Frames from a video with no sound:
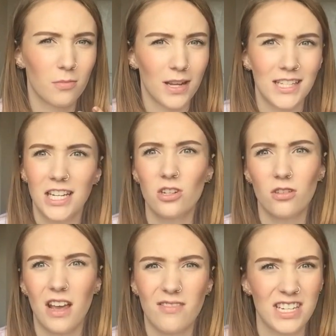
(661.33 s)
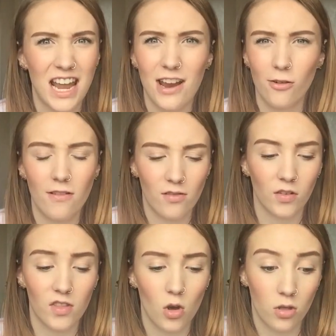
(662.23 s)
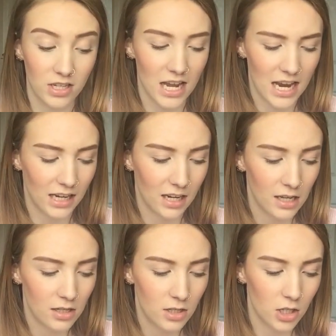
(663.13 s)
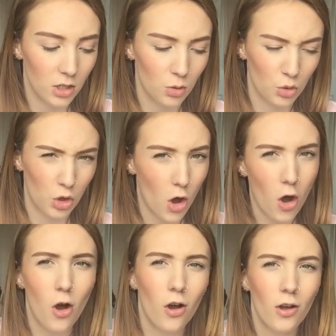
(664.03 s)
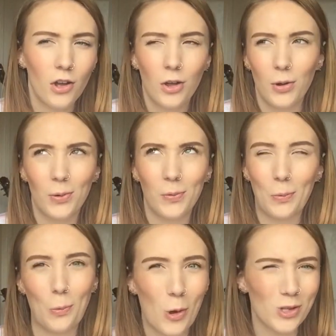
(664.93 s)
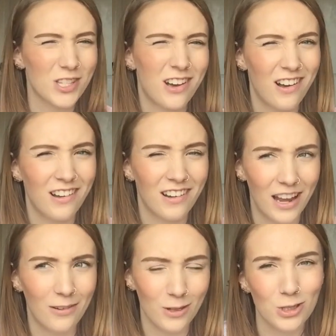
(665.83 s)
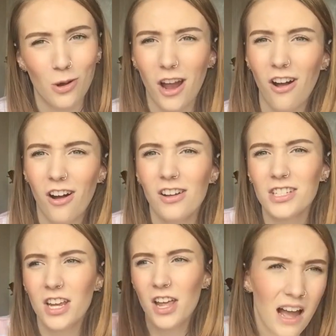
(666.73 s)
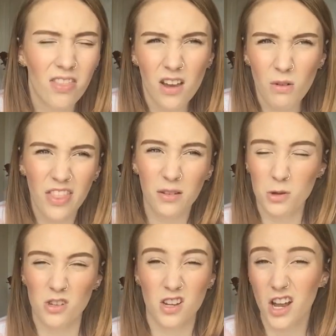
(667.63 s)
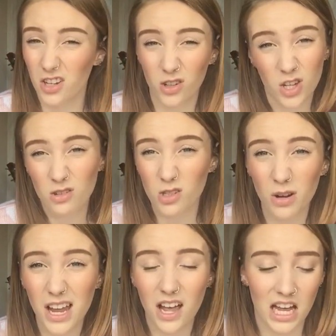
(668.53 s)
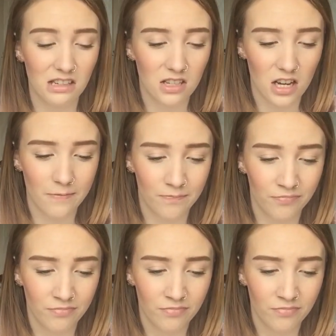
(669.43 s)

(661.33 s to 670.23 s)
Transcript: from like seeing each other every day or every other day to not was quite hard. And then I think we just kind of got used to it, and